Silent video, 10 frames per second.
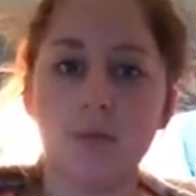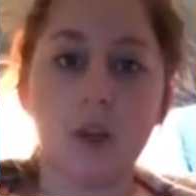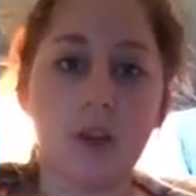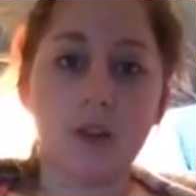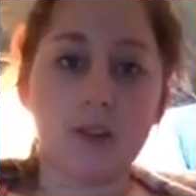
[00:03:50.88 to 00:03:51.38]

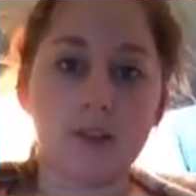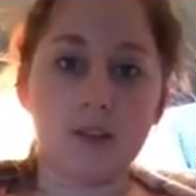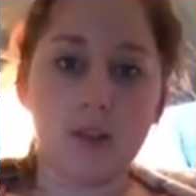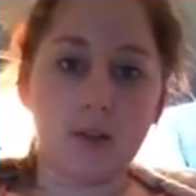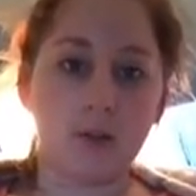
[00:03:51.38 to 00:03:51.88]
are less
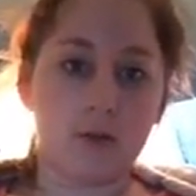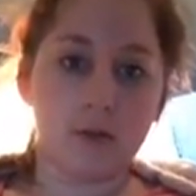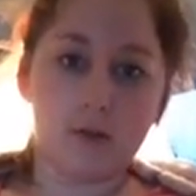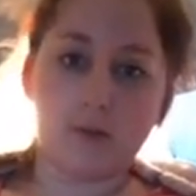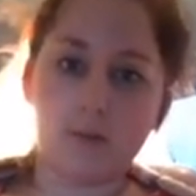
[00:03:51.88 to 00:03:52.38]
known.
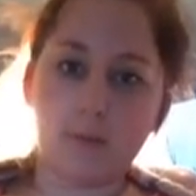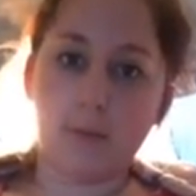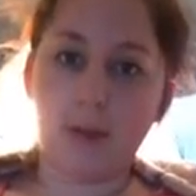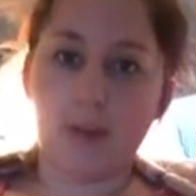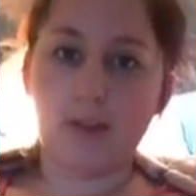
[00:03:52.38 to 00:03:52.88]

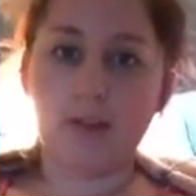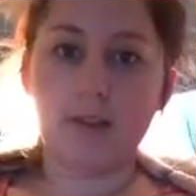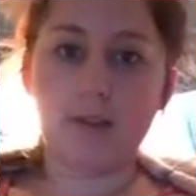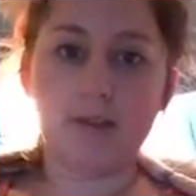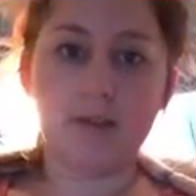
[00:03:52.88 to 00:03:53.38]
But,
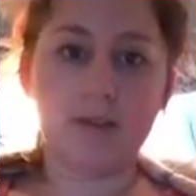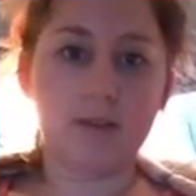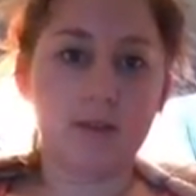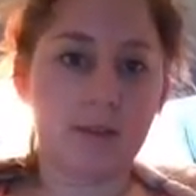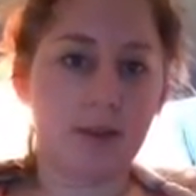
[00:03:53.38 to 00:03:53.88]
oh
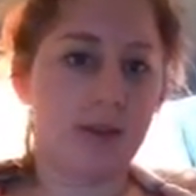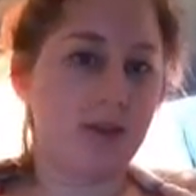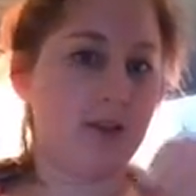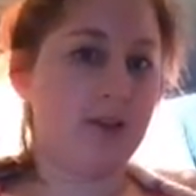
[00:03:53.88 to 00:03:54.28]
my god, this